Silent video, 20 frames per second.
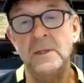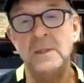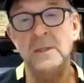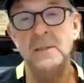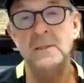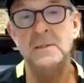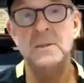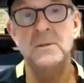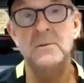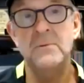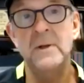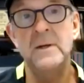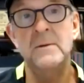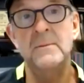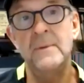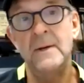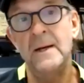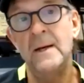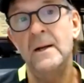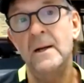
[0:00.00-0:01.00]
didn't just write
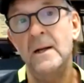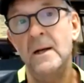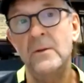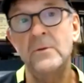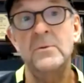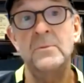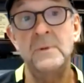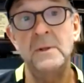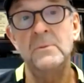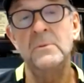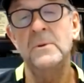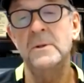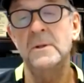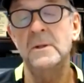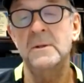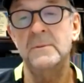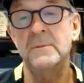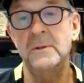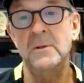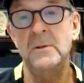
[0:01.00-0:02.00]
about other people who
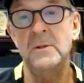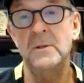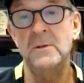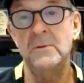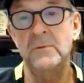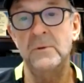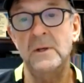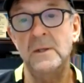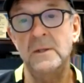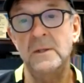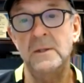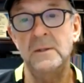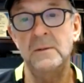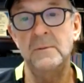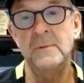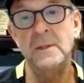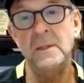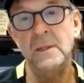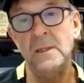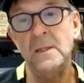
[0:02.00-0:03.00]
experienced the
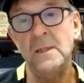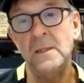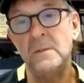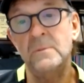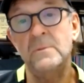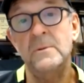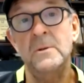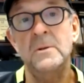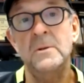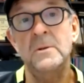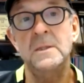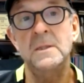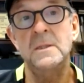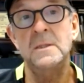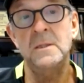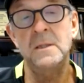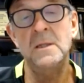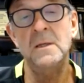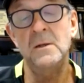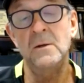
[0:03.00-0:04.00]
racism. He, he experienced it
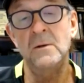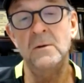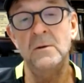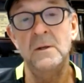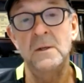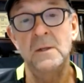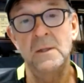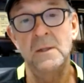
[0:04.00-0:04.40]
too.